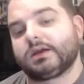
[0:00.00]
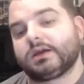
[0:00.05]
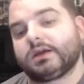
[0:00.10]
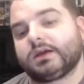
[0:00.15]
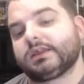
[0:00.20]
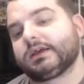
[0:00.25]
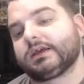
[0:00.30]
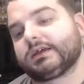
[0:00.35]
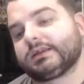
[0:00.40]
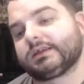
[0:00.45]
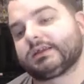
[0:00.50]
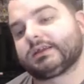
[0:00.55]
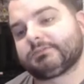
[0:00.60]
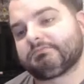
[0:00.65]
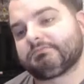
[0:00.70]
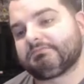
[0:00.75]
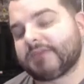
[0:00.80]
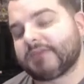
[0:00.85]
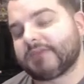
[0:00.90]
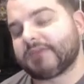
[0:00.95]
and then
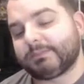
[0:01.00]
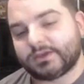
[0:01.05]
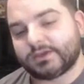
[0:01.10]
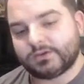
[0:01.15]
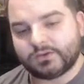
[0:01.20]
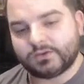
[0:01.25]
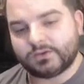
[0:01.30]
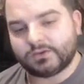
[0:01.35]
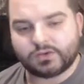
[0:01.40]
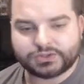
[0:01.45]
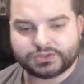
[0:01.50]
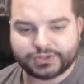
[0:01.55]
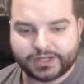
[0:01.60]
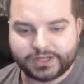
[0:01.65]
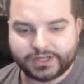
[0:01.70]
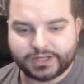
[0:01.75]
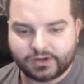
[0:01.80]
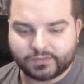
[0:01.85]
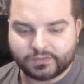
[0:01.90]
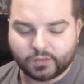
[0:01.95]
maybe you
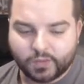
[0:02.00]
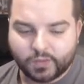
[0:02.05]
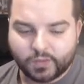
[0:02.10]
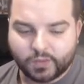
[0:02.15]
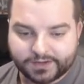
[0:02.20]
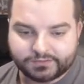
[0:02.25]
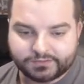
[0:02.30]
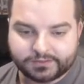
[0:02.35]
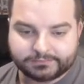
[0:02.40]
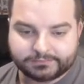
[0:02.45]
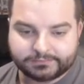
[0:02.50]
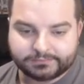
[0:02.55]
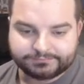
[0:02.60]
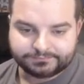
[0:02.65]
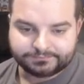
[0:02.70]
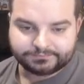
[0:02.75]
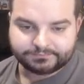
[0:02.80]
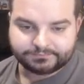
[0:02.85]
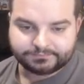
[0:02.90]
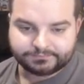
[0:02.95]
trade over one of them.
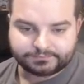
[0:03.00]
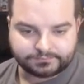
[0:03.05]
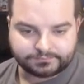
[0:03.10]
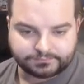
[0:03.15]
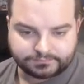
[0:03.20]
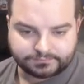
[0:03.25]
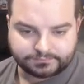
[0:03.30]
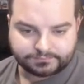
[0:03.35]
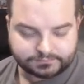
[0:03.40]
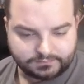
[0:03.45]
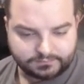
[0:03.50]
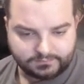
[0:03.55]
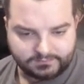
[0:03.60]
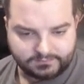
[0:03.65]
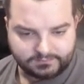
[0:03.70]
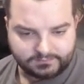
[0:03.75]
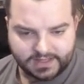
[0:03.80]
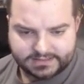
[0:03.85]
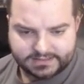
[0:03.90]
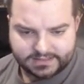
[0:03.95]

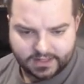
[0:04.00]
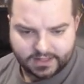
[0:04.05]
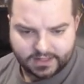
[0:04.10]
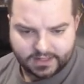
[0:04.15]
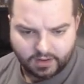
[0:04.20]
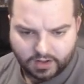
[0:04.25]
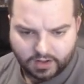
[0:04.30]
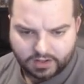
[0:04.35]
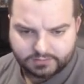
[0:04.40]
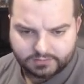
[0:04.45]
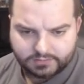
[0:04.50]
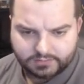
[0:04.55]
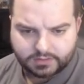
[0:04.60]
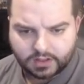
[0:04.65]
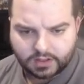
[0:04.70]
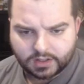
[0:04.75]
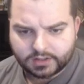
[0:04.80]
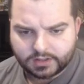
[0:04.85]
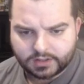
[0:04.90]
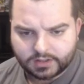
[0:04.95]
It's not a horrible
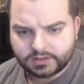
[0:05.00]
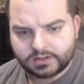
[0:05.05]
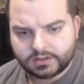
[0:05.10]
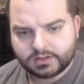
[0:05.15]
card.